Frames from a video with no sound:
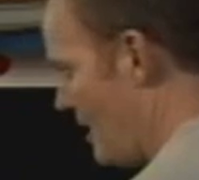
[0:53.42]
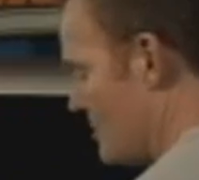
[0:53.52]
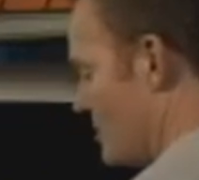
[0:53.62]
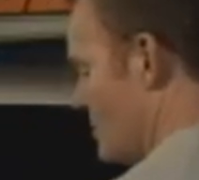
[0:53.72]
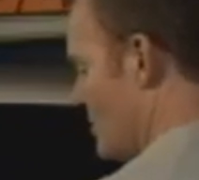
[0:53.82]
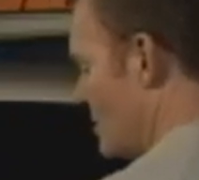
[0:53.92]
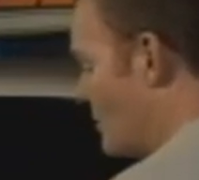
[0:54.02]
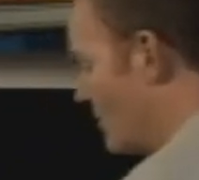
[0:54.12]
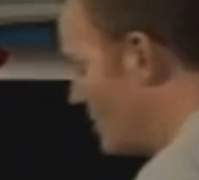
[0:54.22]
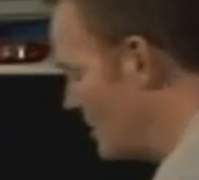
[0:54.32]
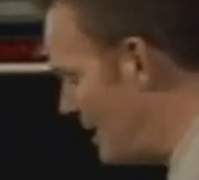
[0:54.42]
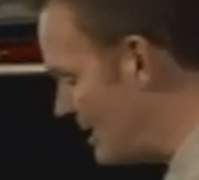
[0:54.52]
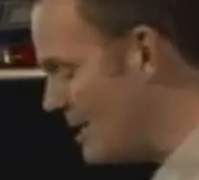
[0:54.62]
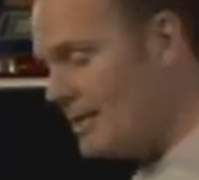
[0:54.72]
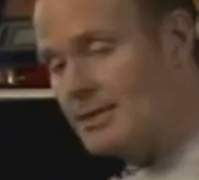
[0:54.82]
to do, and
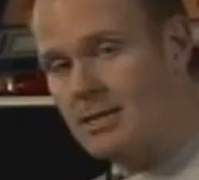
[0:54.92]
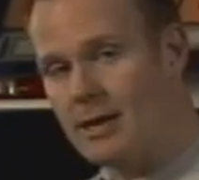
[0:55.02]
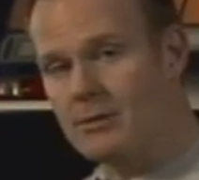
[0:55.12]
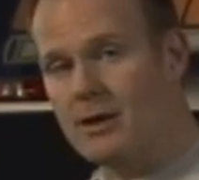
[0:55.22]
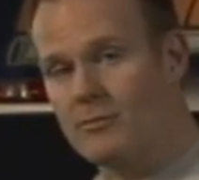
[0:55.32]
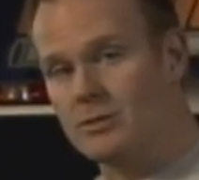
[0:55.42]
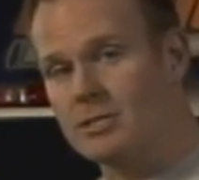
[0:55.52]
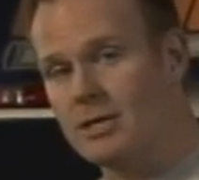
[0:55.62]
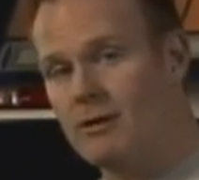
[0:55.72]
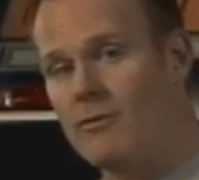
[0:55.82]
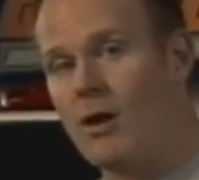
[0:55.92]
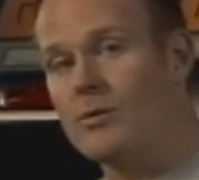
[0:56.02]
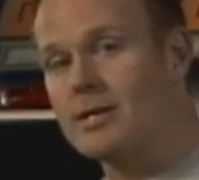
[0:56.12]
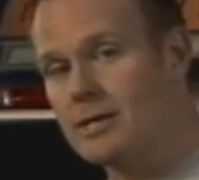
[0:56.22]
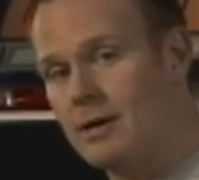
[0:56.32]
again, the tonneau cover itself
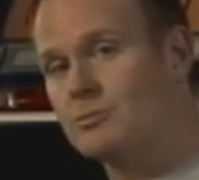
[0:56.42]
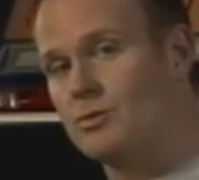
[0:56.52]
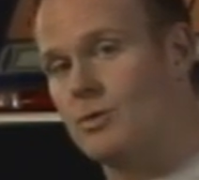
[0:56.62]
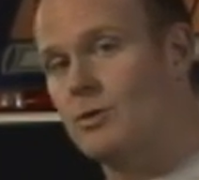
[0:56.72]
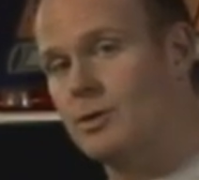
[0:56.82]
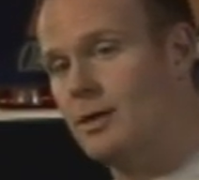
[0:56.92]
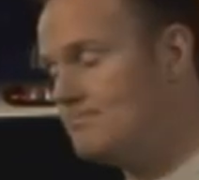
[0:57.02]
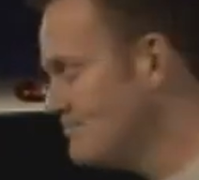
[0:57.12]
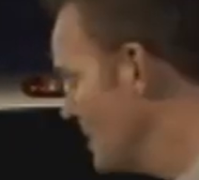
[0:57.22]
already comes rolled up,